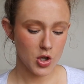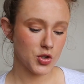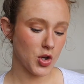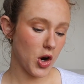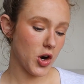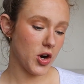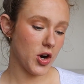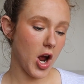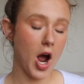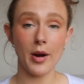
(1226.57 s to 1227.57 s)
So
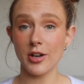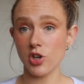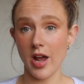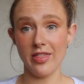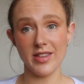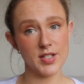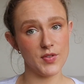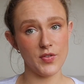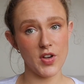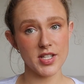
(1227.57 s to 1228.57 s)
I'm gonna try this
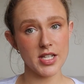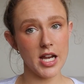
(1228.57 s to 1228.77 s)
for the first